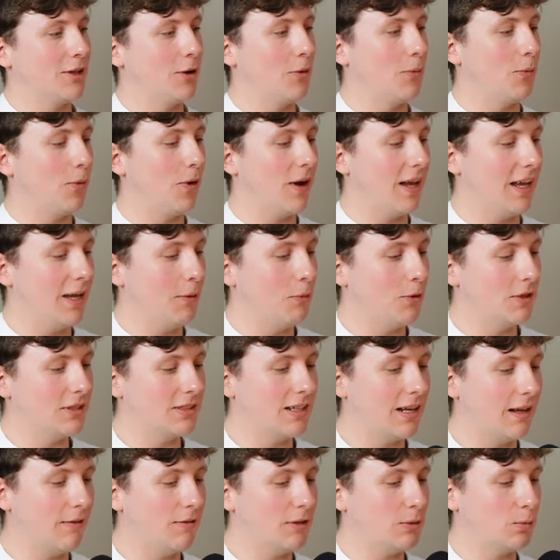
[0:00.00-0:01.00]
So what, he went
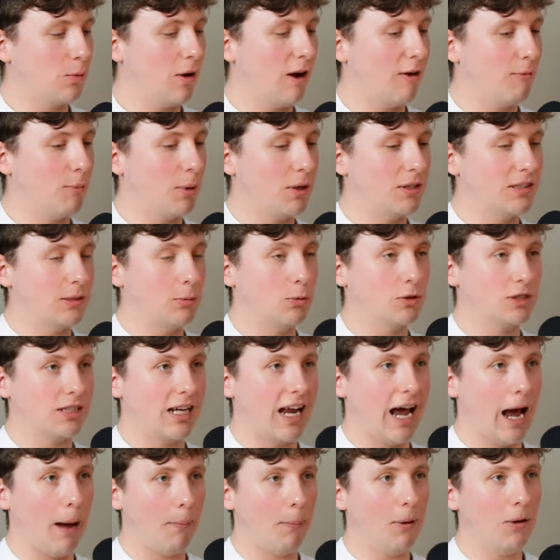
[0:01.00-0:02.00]
to leave his wife because he
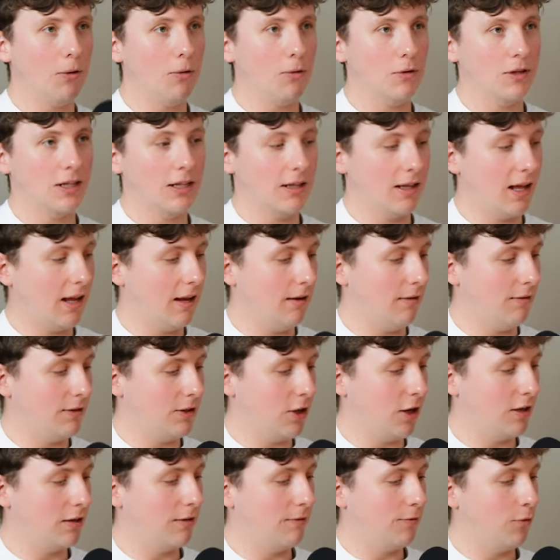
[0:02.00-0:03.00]
wasn't happy, or was it that he
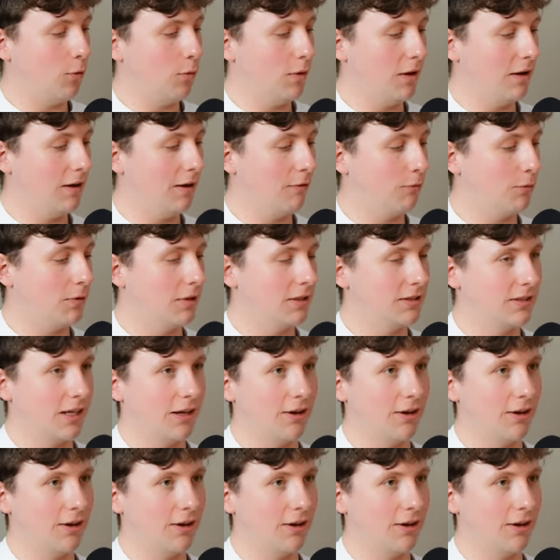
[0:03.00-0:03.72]
started to fall in love with this